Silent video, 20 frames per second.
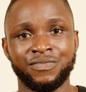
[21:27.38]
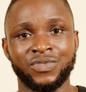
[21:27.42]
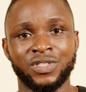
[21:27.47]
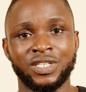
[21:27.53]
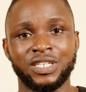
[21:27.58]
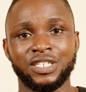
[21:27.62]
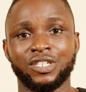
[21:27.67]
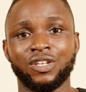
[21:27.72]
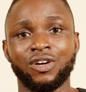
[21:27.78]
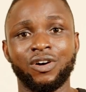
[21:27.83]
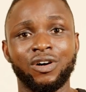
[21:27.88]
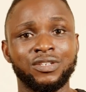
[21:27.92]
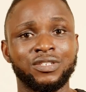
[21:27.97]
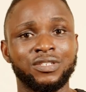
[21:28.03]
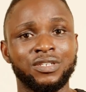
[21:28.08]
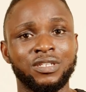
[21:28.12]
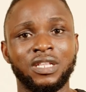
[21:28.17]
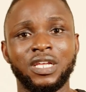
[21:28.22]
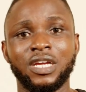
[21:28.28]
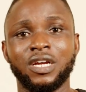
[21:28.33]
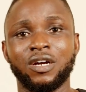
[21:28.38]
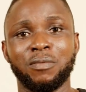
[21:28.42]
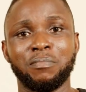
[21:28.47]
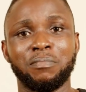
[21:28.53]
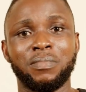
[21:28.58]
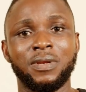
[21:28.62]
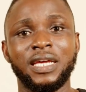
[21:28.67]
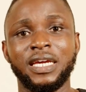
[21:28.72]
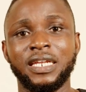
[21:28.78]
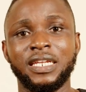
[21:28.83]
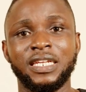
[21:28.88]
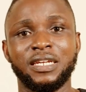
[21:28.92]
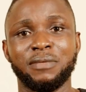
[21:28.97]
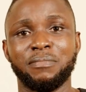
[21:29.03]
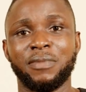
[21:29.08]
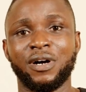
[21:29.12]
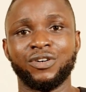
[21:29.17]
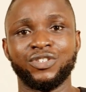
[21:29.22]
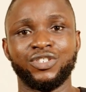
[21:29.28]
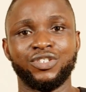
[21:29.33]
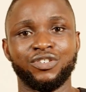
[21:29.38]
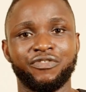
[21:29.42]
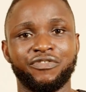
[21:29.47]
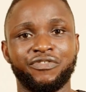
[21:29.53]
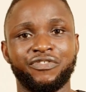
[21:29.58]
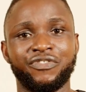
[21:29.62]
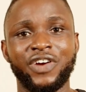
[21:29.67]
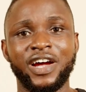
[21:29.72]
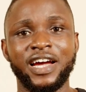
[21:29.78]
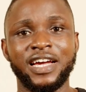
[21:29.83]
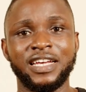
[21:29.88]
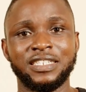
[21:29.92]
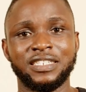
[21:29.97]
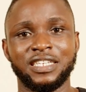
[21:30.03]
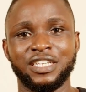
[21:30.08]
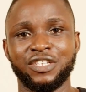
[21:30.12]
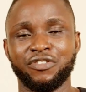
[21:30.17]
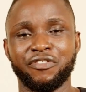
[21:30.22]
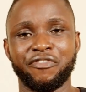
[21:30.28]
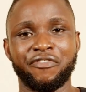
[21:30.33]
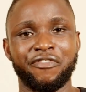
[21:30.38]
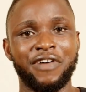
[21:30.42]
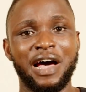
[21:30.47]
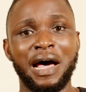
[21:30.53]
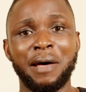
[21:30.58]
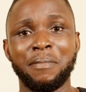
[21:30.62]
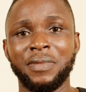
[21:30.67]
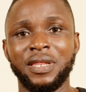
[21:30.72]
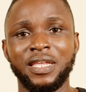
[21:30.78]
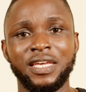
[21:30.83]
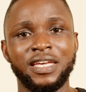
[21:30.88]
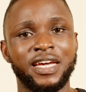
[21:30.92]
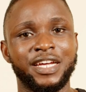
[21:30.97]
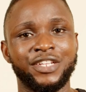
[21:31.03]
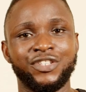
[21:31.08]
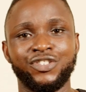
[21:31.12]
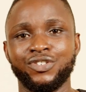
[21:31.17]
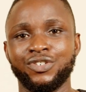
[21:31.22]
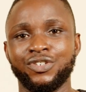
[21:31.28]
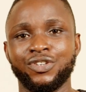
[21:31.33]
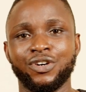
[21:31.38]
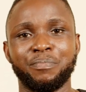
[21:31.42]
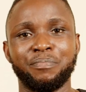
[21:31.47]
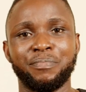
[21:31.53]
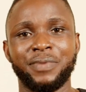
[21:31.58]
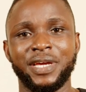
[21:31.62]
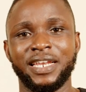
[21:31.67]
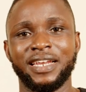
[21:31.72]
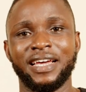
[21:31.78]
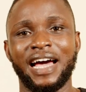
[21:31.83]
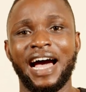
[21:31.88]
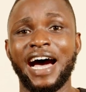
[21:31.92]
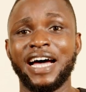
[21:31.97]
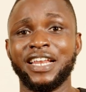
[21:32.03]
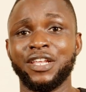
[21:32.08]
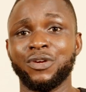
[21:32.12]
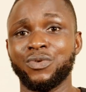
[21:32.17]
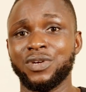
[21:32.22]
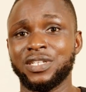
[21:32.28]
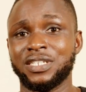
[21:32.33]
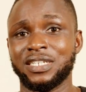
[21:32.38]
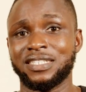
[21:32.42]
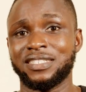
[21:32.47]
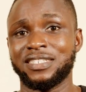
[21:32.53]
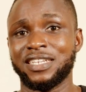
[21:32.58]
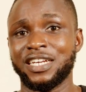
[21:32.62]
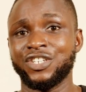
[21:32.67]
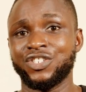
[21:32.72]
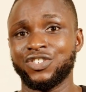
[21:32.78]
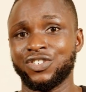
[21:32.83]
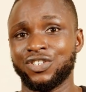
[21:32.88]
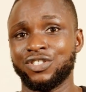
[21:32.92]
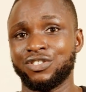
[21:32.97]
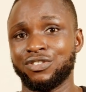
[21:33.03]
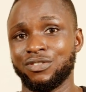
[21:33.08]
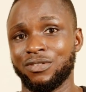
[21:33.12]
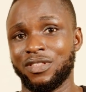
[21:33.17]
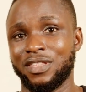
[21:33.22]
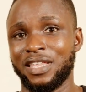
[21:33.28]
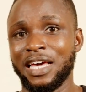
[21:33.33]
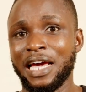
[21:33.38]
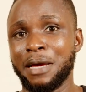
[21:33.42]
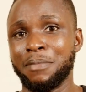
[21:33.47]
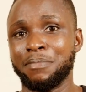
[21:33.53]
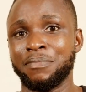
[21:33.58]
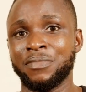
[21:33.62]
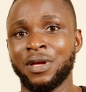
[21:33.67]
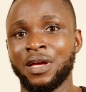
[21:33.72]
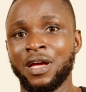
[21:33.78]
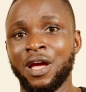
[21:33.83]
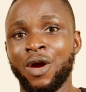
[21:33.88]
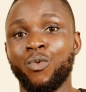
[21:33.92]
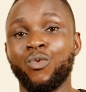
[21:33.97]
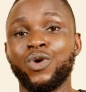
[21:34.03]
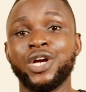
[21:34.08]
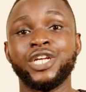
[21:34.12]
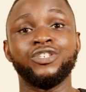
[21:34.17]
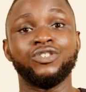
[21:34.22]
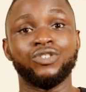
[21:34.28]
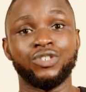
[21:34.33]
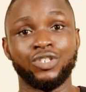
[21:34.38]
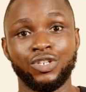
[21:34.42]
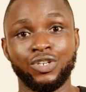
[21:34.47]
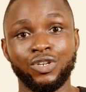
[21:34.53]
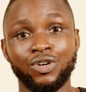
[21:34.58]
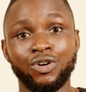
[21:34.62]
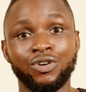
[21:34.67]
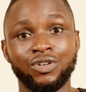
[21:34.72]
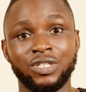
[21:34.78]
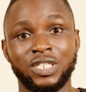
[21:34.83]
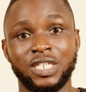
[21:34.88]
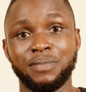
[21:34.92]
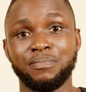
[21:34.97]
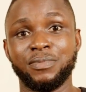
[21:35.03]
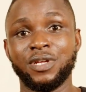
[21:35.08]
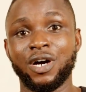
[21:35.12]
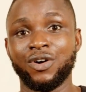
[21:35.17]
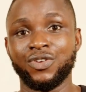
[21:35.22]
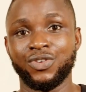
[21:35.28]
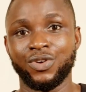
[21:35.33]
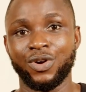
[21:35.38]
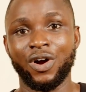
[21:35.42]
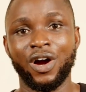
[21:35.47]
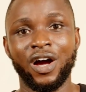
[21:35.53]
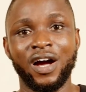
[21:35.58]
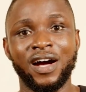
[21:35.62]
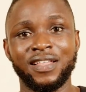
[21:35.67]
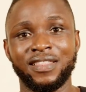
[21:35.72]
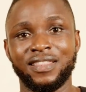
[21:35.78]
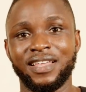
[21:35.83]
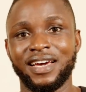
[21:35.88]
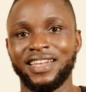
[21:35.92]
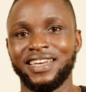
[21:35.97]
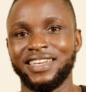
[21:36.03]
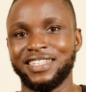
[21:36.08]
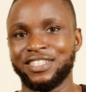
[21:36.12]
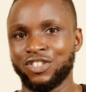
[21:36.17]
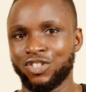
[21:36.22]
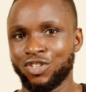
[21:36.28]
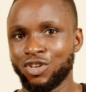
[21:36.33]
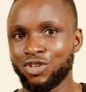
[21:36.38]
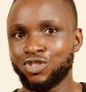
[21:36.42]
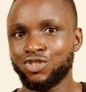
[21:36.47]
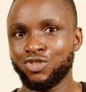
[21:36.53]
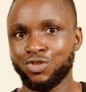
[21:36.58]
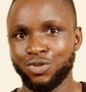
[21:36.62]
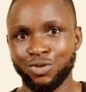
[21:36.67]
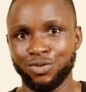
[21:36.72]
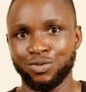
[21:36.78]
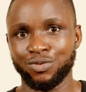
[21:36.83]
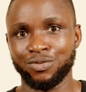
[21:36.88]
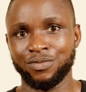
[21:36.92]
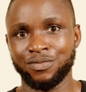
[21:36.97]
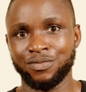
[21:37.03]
is constantly complaining about your friends and your family and you're not paying adequate attention to them when you know deep down your heart that it's not true,